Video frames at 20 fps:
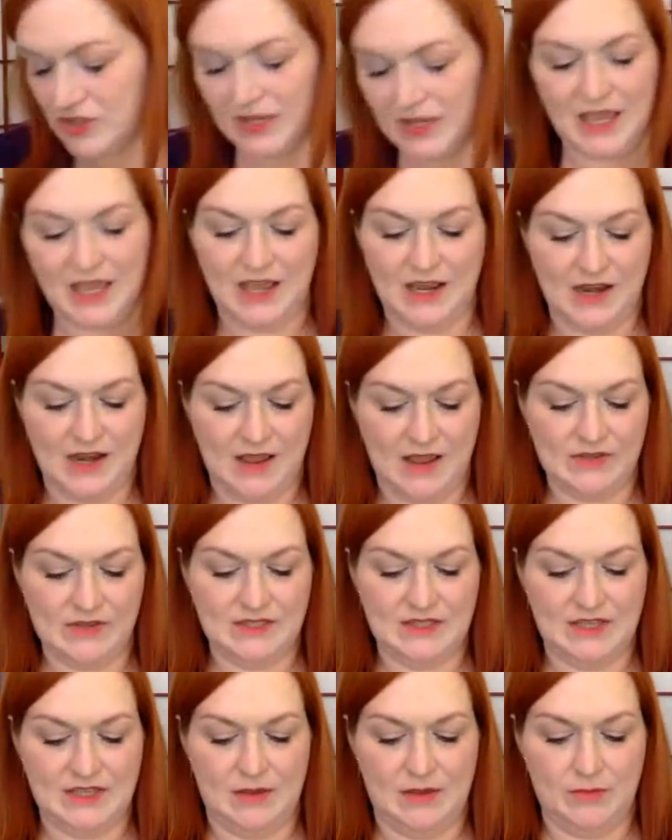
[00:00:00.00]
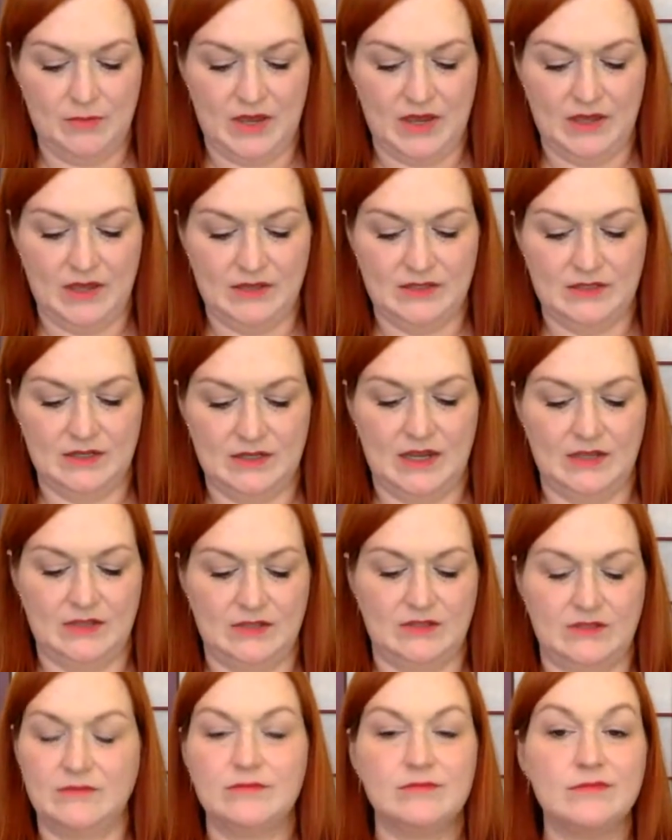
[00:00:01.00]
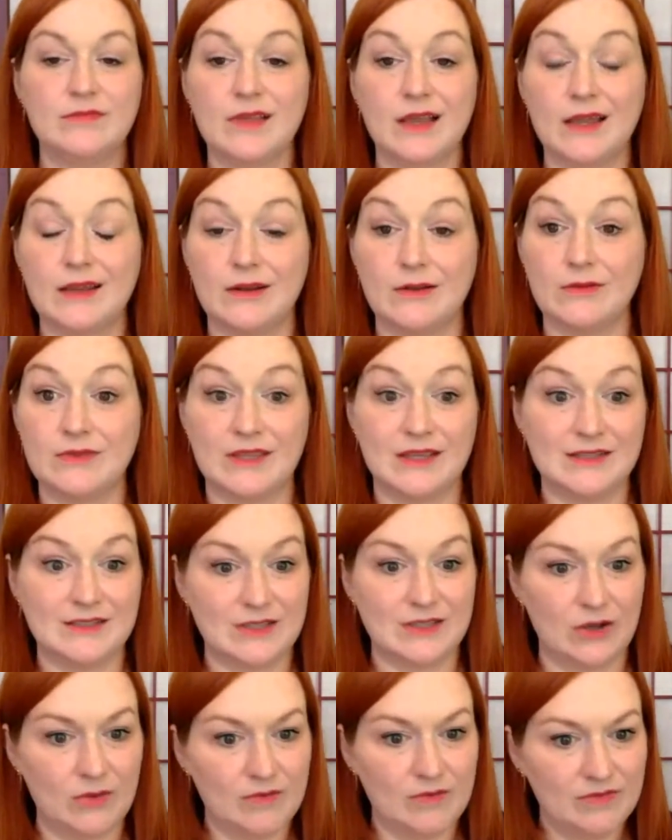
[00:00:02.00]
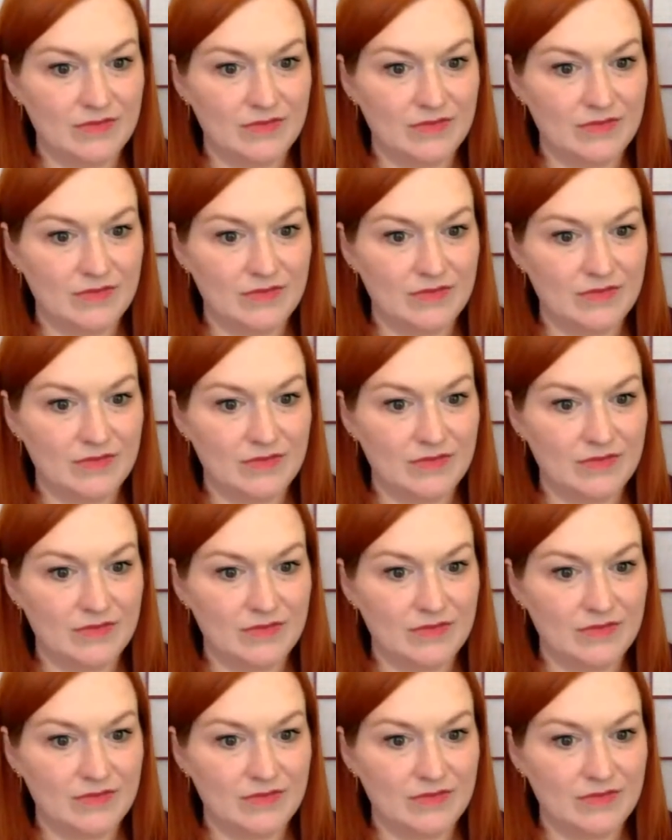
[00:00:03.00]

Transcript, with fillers: can have a seam, but I I don't think so.